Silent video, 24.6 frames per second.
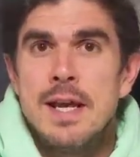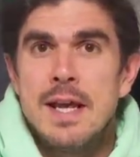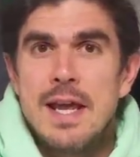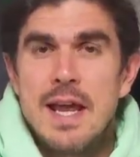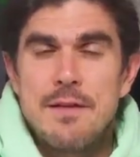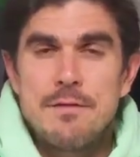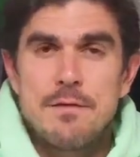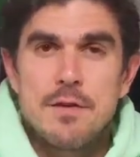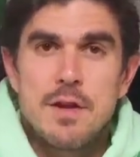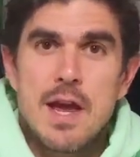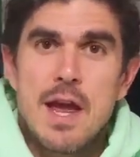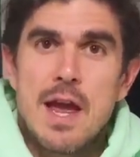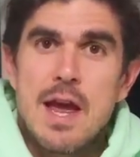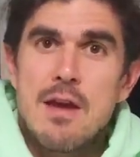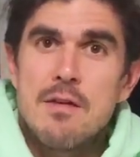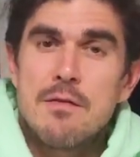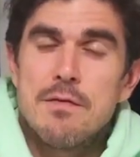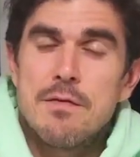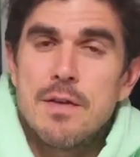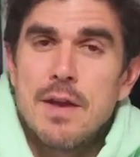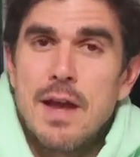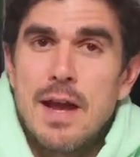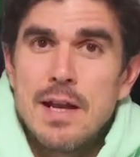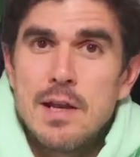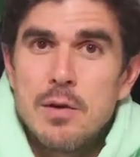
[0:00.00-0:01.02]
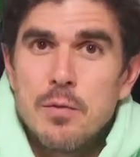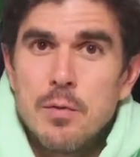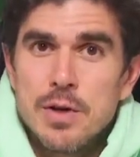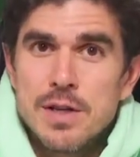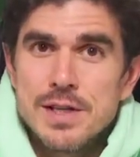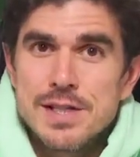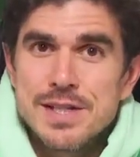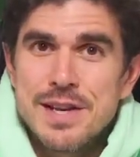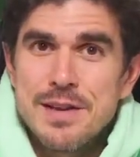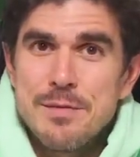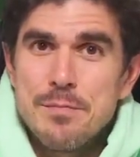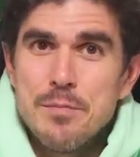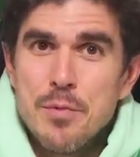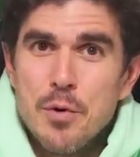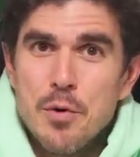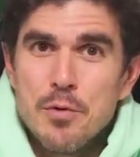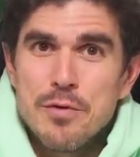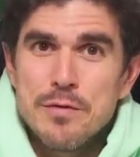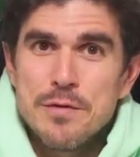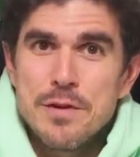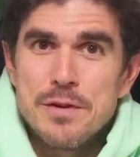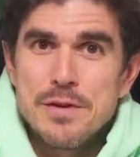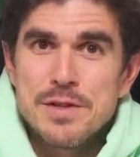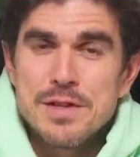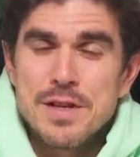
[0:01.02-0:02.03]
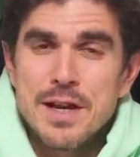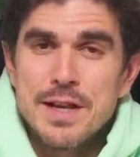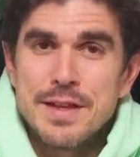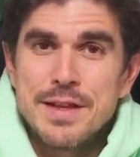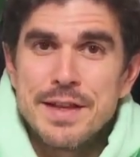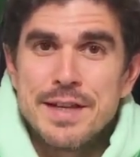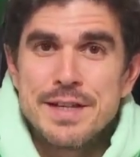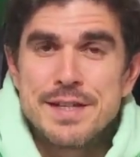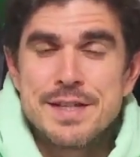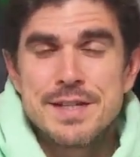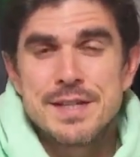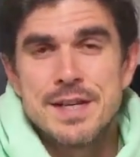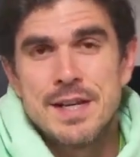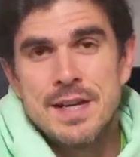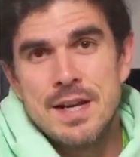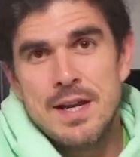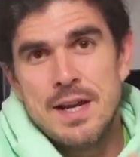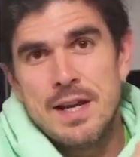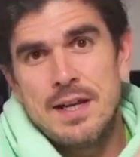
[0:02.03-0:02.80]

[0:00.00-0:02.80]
If you have and you want to see more reviews like this,